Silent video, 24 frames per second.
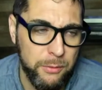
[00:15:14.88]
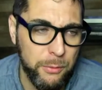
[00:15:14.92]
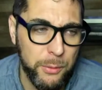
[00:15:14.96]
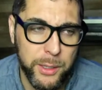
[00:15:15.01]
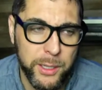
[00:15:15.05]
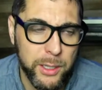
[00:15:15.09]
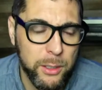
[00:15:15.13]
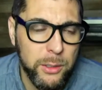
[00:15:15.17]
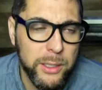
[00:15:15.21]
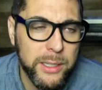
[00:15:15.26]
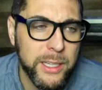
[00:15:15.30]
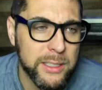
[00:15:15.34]

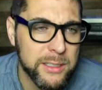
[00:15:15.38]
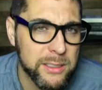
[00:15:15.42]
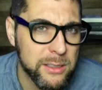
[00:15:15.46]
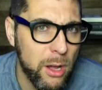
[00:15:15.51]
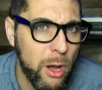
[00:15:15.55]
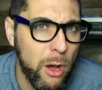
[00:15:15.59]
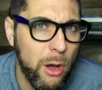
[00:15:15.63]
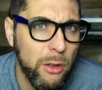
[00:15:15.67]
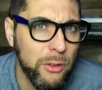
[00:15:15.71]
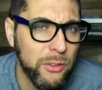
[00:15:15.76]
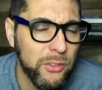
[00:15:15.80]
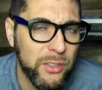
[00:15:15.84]
If we can only
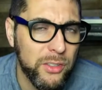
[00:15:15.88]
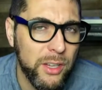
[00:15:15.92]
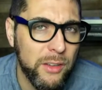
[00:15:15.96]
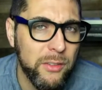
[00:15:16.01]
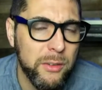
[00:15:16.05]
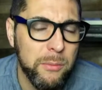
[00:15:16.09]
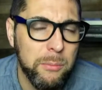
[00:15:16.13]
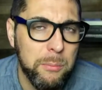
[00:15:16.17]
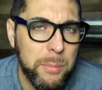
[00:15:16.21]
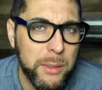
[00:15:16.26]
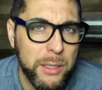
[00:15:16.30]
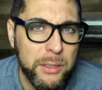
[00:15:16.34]
get all
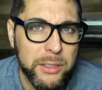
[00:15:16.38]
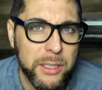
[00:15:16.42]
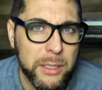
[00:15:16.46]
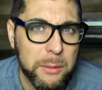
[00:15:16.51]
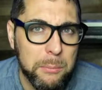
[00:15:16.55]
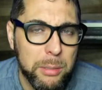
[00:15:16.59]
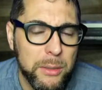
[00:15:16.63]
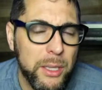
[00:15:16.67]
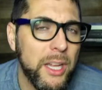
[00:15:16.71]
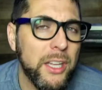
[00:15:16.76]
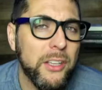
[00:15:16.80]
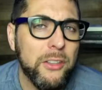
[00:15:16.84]
7
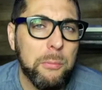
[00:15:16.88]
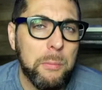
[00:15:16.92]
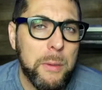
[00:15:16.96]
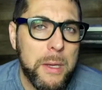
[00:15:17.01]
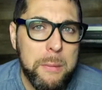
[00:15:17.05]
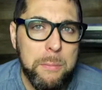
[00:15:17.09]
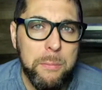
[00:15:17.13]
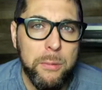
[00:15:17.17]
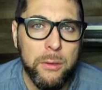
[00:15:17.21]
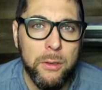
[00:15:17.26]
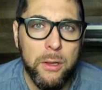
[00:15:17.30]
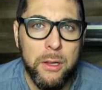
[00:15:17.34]
billion plus
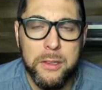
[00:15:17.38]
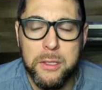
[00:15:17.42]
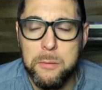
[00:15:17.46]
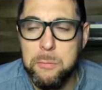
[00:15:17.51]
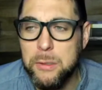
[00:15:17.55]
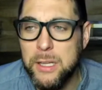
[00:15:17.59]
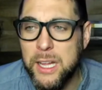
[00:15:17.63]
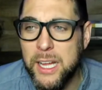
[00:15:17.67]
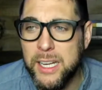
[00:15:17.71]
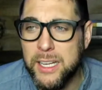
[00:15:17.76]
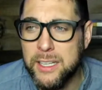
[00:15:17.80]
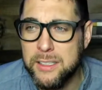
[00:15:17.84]
people on
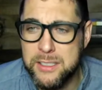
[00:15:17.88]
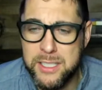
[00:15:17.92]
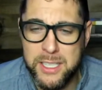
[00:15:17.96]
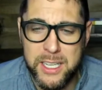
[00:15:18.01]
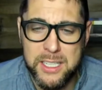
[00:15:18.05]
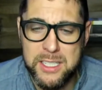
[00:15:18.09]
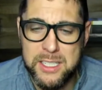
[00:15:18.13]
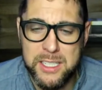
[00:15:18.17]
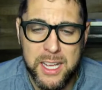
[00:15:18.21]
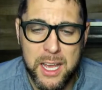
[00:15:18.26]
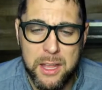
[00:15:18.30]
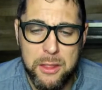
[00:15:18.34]
the planet
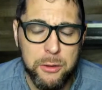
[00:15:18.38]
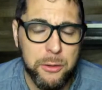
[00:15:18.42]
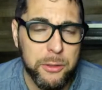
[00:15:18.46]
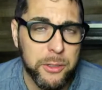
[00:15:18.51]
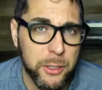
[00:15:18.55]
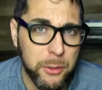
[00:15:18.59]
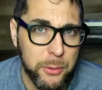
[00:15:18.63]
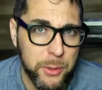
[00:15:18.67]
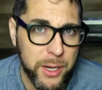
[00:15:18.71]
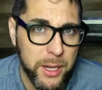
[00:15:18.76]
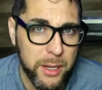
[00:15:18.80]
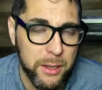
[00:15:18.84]
to get together
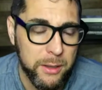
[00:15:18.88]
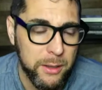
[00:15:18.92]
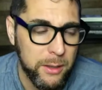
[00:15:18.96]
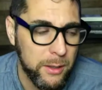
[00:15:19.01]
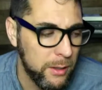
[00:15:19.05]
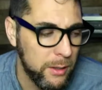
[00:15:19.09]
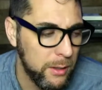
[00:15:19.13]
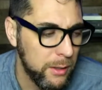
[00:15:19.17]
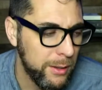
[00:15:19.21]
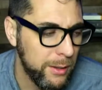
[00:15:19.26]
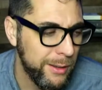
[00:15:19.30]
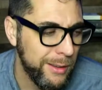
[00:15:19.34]
and agree.
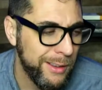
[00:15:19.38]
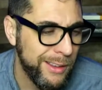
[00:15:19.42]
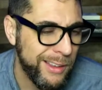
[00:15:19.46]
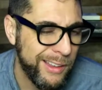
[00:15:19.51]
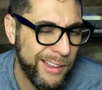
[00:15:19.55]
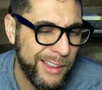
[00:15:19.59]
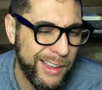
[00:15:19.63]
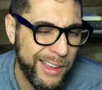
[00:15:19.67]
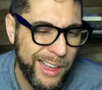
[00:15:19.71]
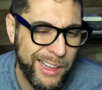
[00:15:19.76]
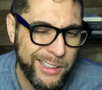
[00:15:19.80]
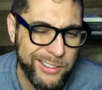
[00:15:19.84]

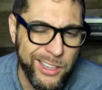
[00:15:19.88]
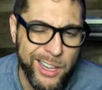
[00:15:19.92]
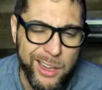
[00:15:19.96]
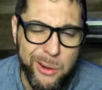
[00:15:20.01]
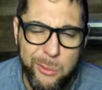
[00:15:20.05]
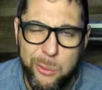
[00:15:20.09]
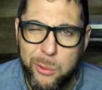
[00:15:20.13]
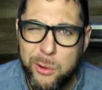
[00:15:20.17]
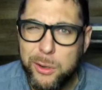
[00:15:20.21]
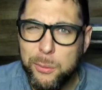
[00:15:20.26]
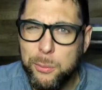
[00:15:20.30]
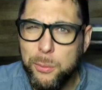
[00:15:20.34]
Has
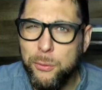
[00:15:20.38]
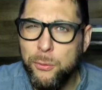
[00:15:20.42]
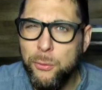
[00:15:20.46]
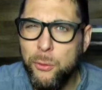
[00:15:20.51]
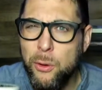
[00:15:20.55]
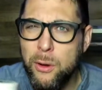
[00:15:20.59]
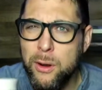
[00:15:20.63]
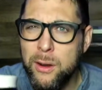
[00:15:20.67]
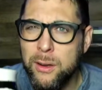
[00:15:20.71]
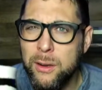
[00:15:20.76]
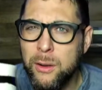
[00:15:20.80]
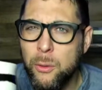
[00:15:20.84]
that worked
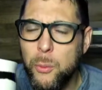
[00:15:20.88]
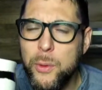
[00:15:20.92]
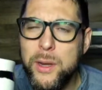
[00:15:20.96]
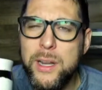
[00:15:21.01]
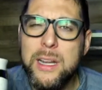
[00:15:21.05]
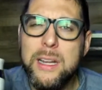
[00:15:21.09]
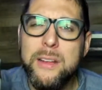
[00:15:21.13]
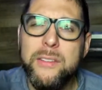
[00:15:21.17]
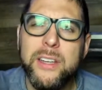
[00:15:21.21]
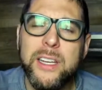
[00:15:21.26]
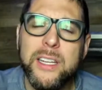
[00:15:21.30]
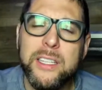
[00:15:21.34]
before?
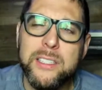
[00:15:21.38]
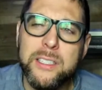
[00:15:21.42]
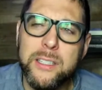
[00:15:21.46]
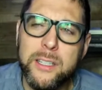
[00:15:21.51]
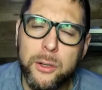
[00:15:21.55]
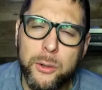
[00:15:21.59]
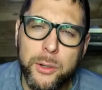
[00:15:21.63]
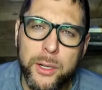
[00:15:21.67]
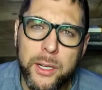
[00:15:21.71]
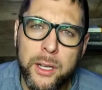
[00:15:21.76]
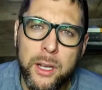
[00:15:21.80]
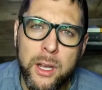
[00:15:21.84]
We didn't even get
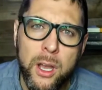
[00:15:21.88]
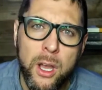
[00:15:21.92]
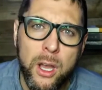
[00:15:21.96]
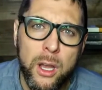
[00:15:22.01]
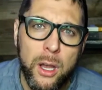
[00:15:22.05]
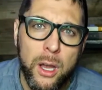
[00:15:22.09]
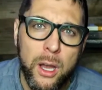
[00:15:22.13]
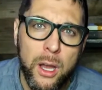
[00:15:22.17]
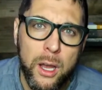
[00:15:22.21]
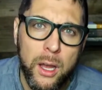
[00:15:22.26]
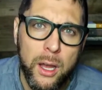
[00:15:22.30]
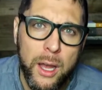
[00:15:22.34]
to agree
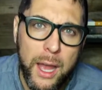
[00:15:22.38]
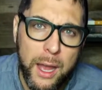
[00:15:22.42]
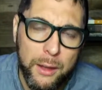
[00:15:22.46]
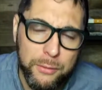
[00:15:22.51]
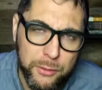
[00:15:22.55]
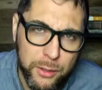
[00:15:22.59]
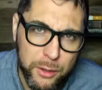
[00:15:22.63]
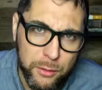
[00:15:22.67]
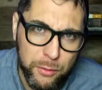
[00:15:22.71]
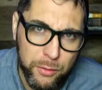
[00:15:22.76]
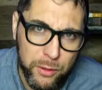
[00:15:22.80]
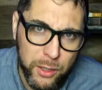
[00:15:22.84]

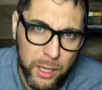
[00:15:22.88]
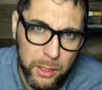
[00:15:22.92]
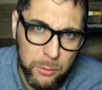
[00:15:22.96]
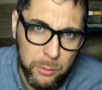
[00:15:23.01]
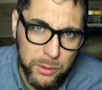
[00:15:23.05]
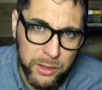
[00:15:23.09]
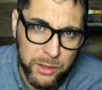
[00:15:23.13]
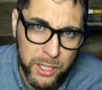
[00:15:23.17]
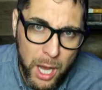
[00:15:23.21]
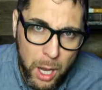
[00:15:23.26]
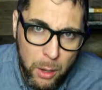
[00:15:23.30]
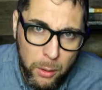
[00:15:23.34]
after the
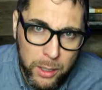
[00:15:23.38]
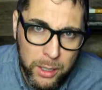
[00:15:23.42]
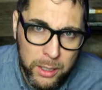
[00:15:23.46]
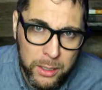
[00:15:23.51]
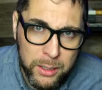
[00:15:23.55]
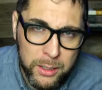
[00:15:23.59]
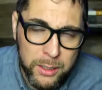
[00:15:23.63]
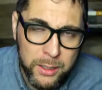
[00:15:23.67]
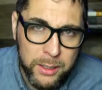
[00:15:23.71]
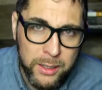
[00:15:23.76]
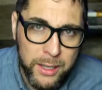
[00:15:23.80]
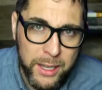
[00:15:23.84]
flood with
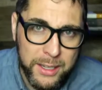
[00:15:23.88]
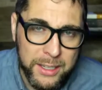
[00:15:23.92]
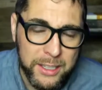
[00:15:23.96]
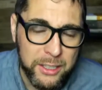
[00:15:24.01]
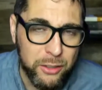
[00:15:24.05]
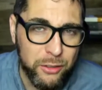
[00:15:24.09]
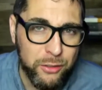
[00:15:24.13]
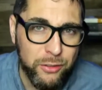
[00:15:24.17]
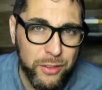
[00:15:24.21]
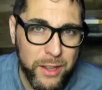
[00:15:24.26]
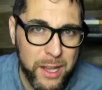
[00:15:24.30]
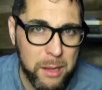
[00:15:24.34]
Noah
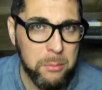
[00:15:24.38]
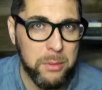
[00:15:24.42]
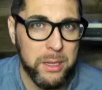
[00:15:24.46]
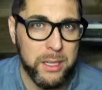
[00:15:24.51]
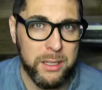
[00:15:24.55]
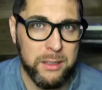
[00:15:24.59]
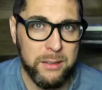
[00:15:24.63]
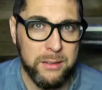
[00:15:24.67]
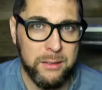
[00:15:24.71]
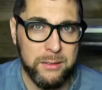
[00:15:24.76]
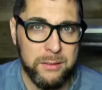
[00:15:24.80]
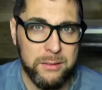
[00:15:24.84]
and his
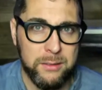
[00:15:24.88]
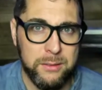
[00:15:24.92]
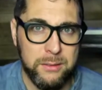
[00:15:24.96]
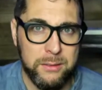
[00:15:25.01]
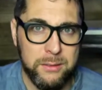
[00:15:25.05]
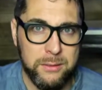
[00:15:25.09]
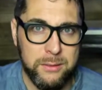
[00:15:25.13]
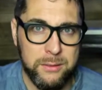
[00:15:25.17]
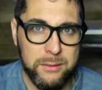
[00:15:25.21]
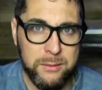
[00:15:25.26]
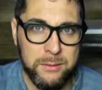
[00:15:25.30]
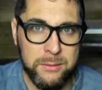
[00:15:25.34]
family.
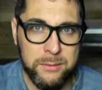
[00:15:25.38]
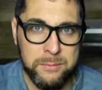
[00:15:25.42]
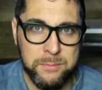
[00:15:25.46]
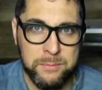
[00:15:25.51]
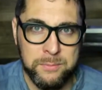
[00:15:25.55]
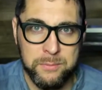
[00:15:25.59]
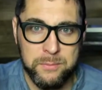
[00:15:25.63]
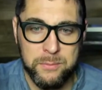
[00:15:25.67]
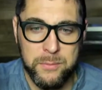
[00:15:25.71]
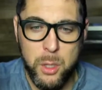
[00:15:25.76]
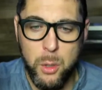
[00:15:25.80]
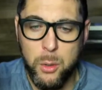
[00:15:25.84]

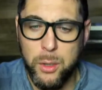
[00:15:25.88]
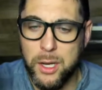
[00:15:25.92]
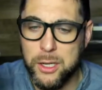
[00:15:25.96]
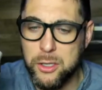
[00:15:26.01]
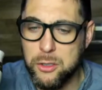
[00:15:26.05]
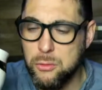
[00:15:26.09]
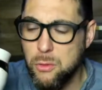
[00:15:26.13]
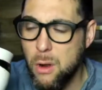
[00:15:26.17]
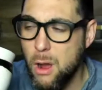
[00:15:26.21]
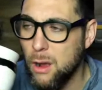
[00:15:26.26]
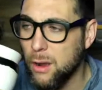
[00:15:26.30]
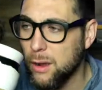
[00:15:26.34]
Noah
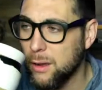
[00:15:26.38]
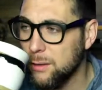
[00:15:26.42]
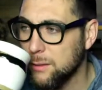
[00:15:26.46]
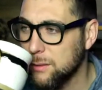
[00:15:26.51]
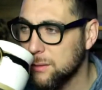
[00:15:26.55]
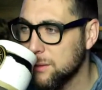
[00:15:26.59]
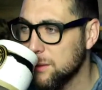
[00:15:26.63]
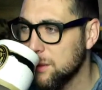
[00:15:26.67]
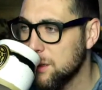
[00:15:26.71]
got drunk.